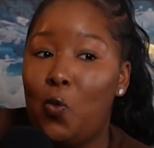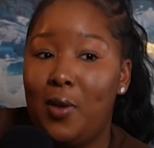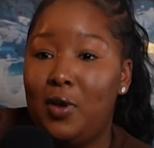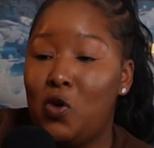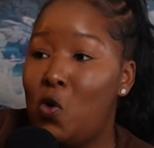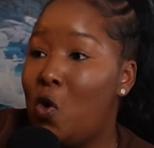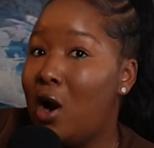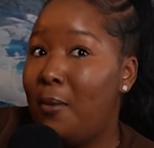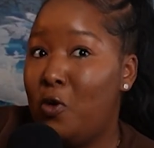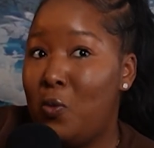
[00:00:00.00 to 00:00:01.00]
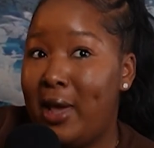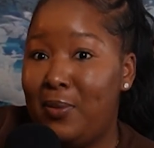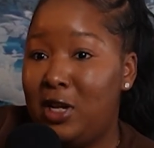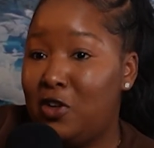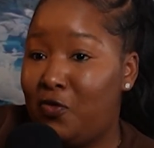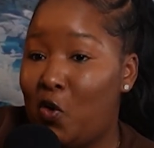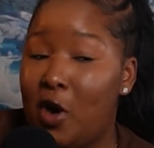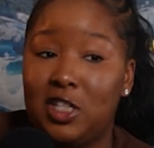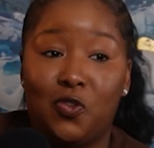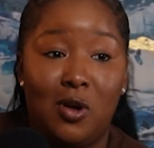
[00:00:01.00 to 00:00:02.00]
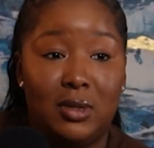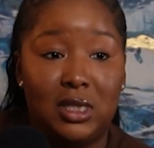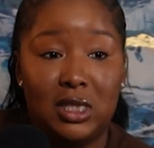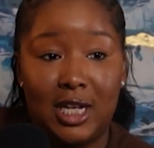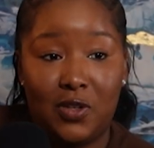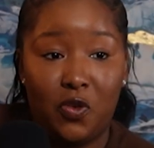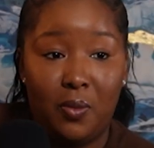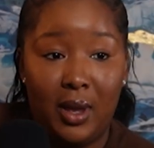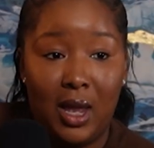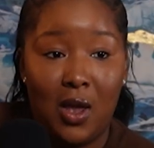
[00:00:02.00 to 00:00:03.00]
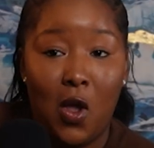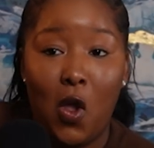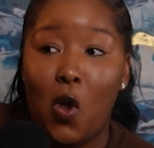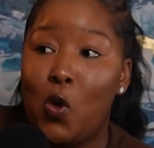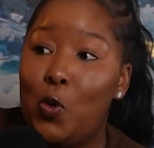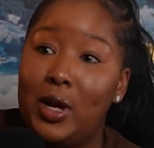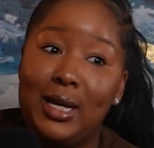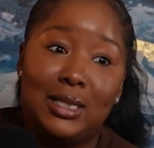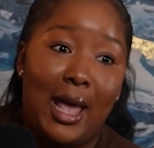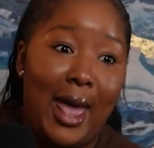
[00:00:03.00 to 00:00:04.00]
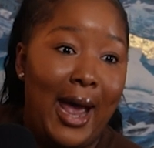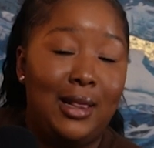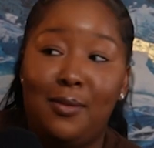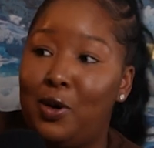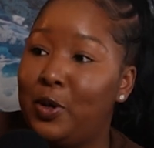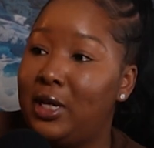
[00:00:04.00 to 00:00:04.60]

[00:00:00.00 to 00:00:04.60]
women who may be divorced from a successful man who gets alimony